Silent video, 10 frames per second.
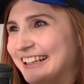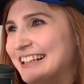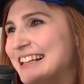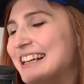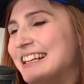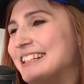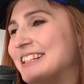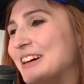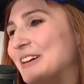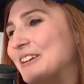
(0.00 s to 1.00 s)
Yeah, I get
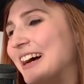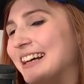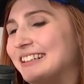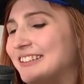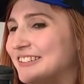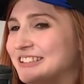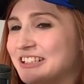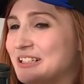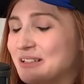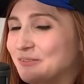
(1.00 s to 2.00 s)
so it. I don't pressure. know.
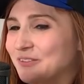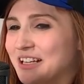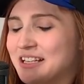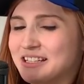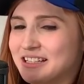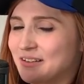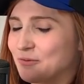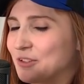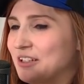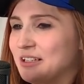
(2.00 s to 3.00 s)
Just it's
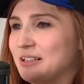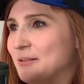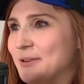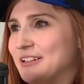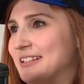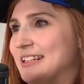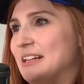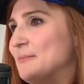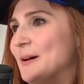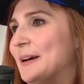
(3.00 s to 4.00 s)
really about a
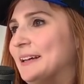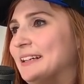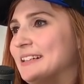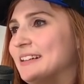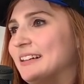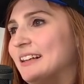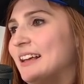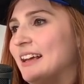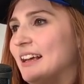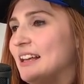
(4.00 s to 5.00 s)
state of mind. Yep.
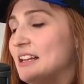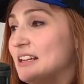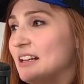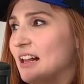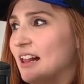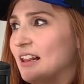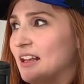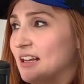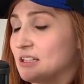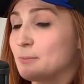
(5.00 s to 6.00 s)
And
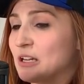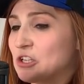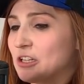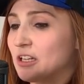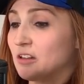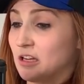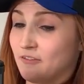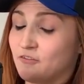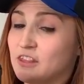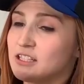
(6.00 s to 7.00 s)
especially
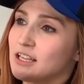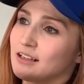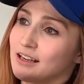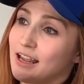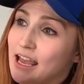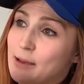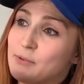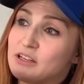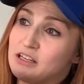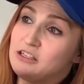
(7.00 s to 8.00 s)
if this had
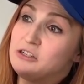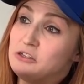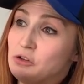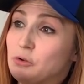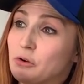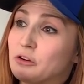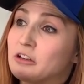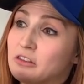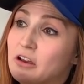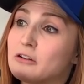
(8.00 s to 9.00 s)
happened in New
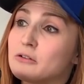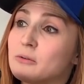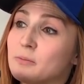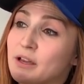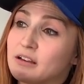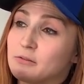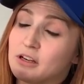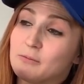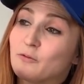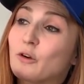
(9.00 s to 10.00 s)
York, though, back
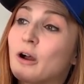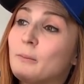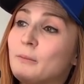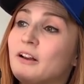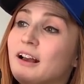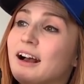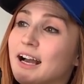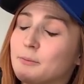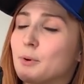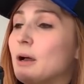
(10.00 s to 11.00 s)
where I'm from,
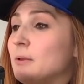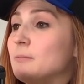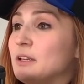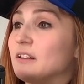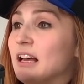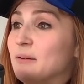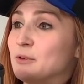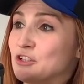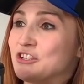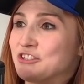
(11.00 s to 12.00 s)
I'd probably be a lot
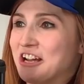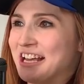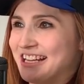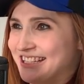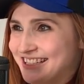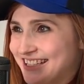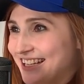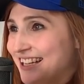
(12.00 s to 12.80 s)
more stressed.